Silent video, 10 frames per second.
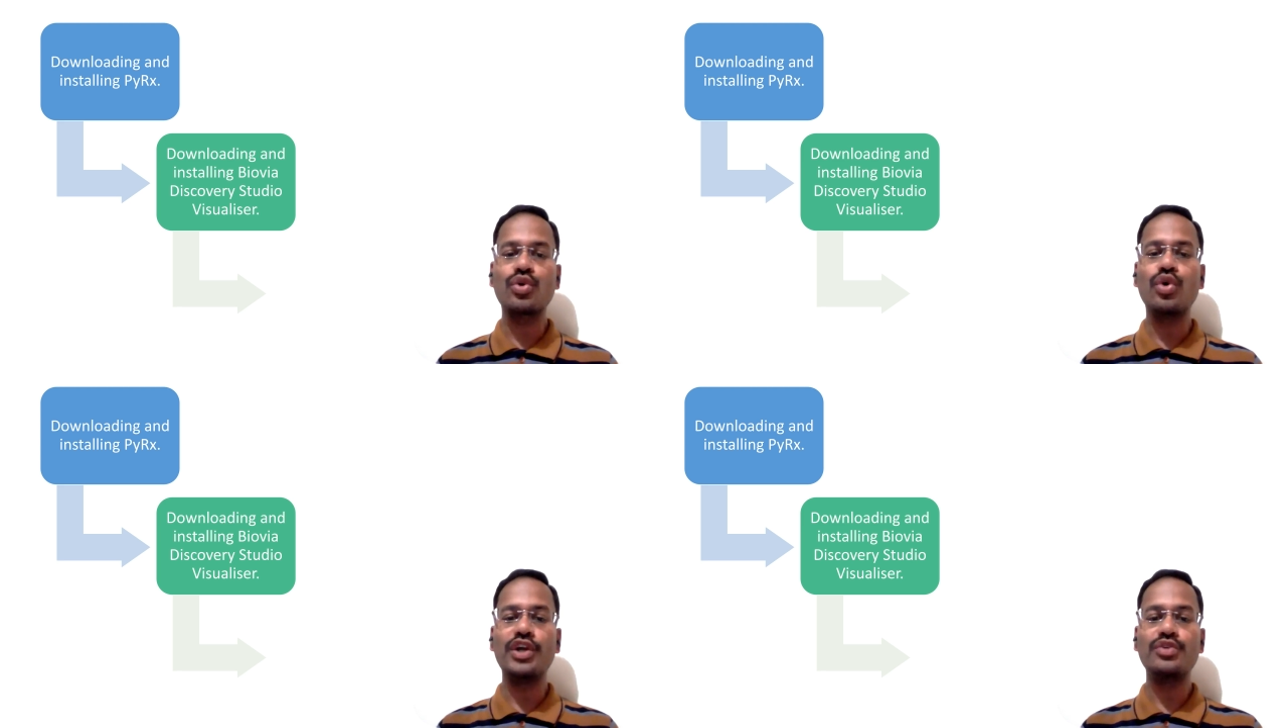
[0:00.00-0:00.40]

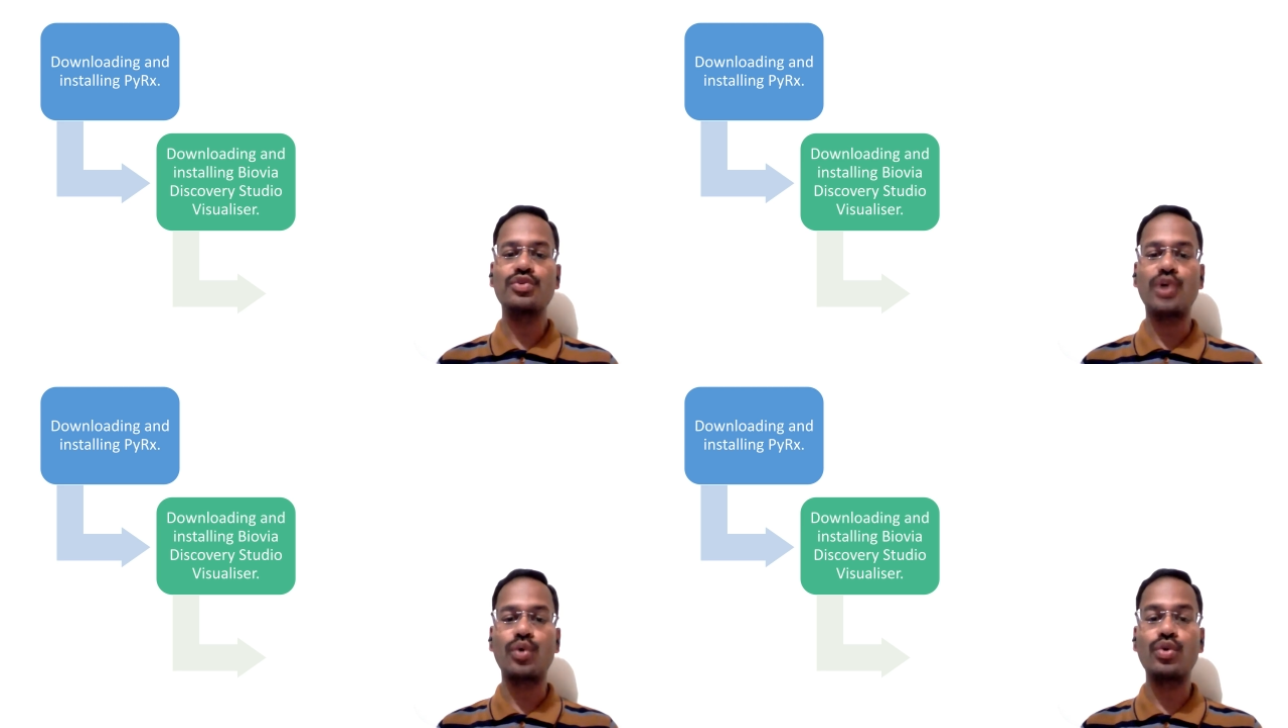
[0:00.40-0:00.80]
going to
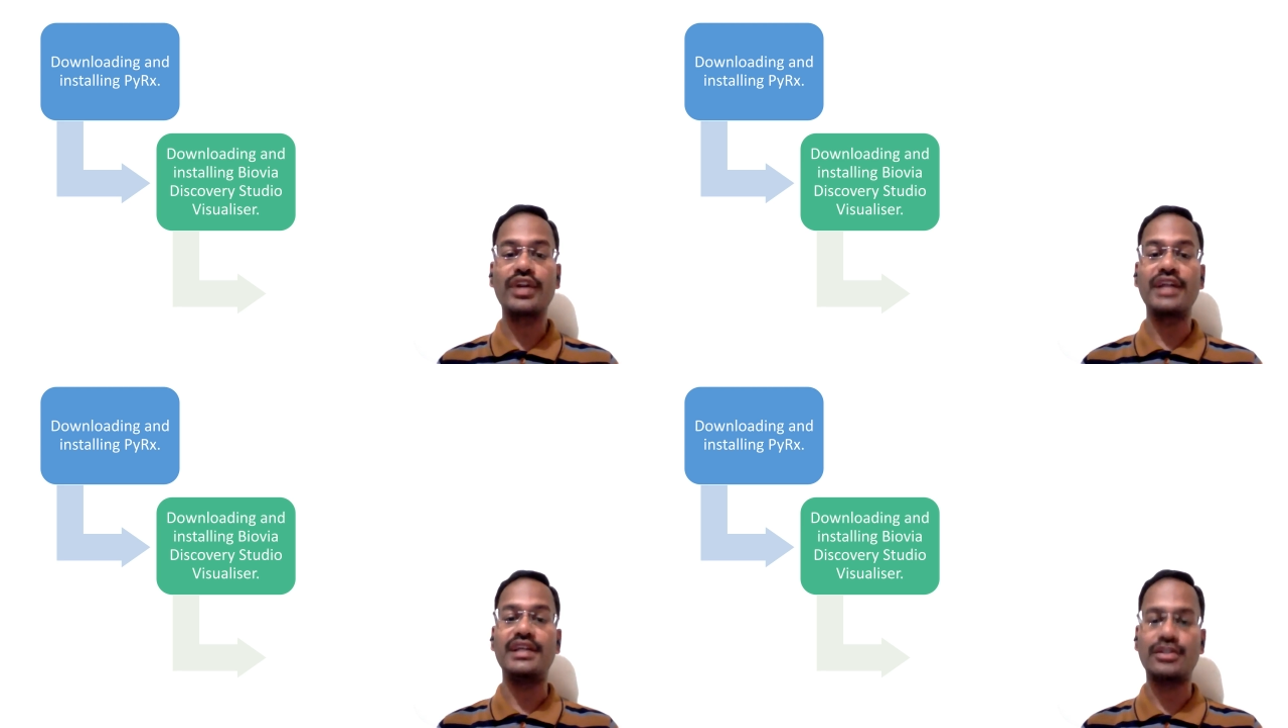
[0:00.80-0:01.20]
download
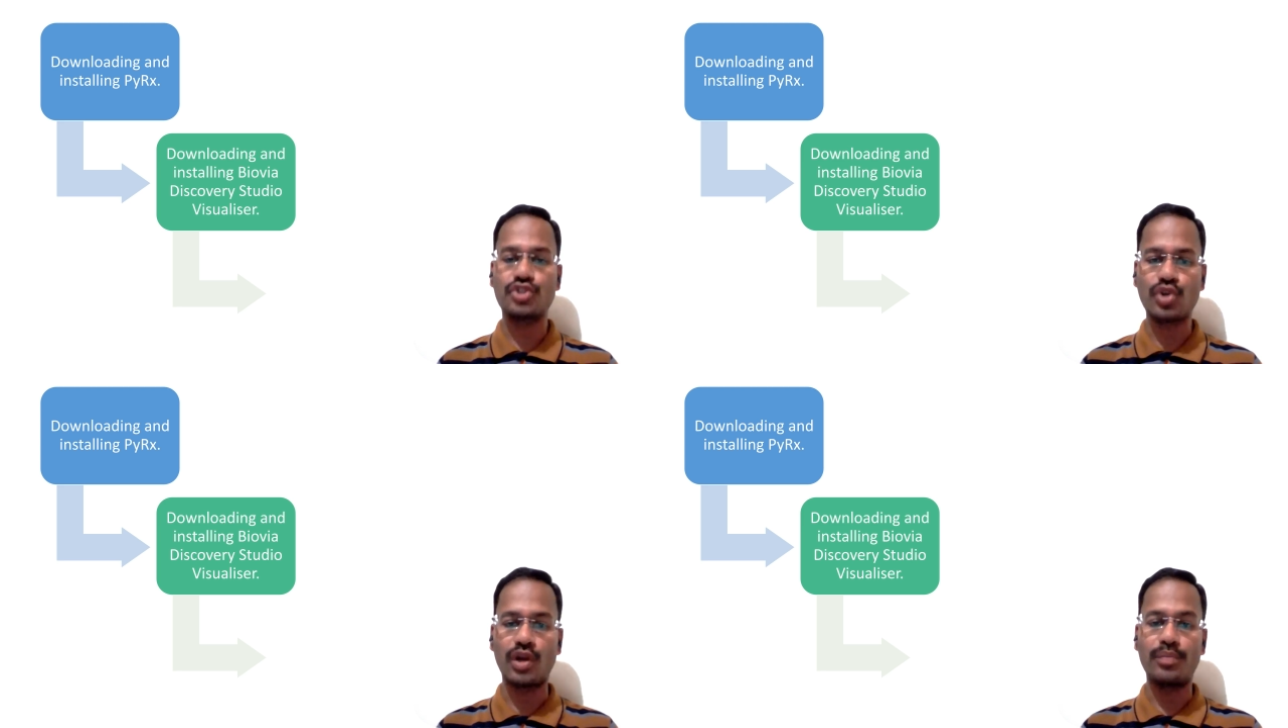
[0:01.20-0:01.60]
and
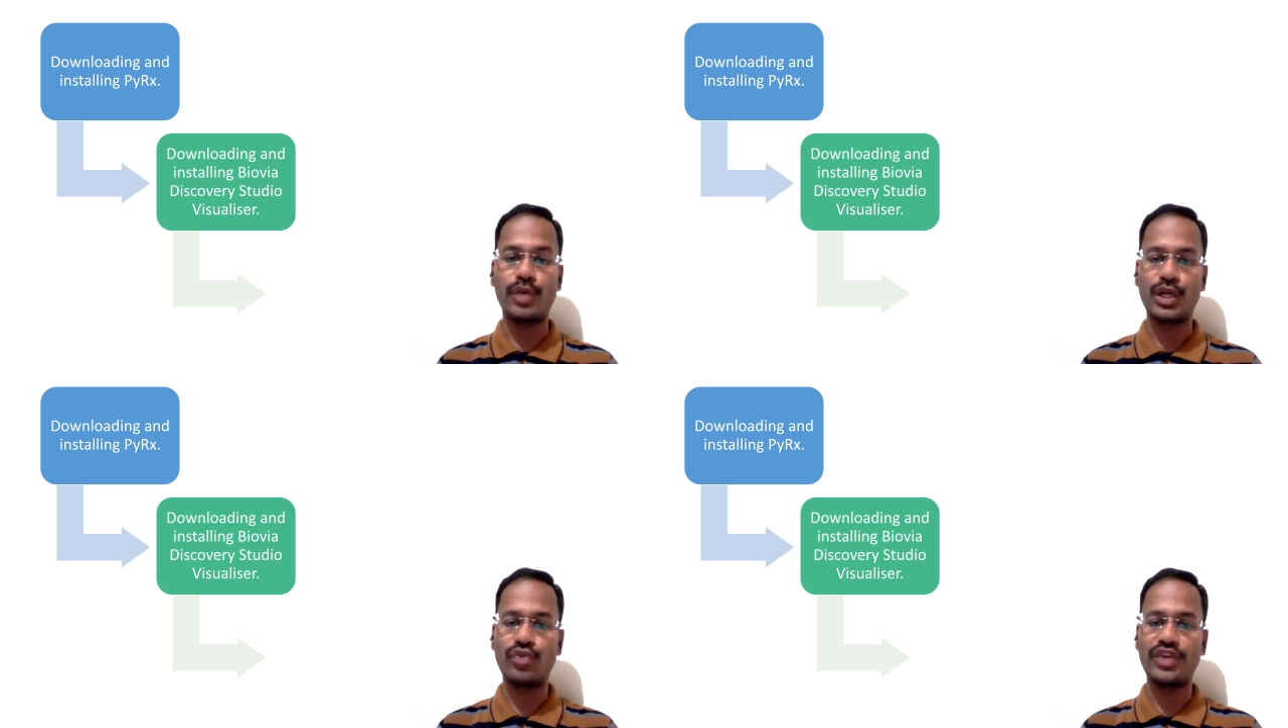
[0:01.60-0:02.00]
install
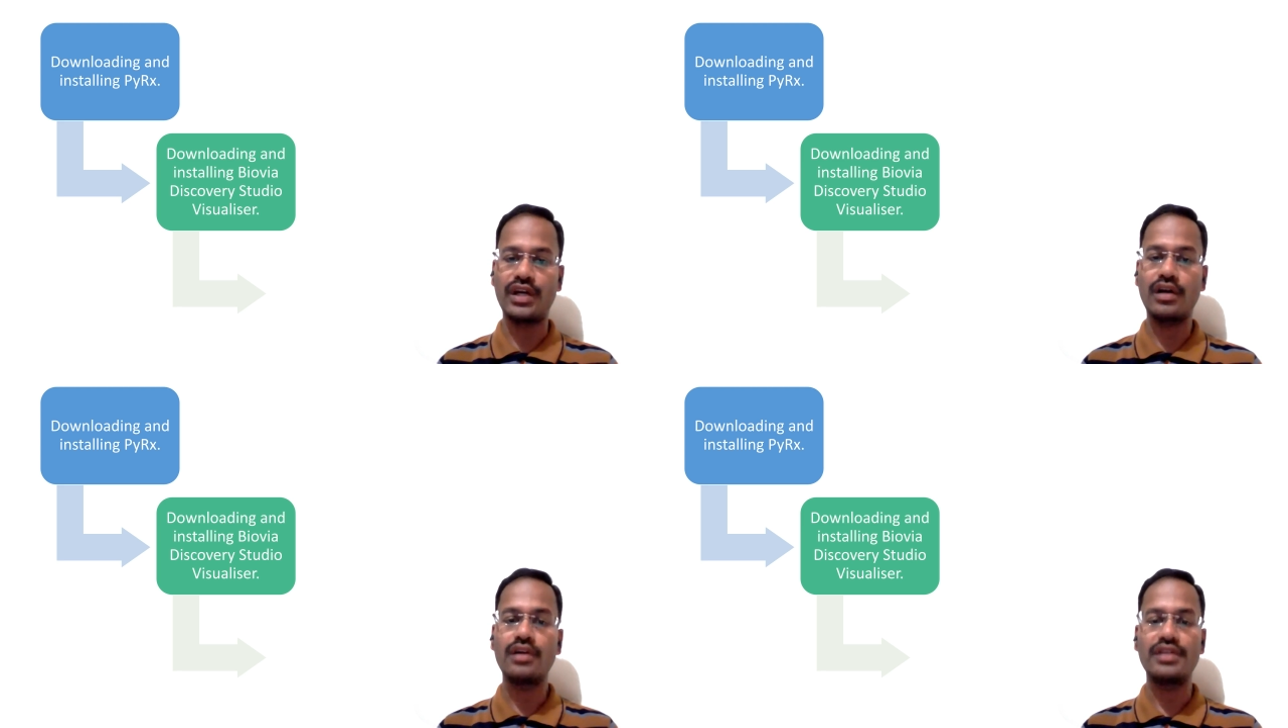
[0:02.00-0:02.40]
BioVia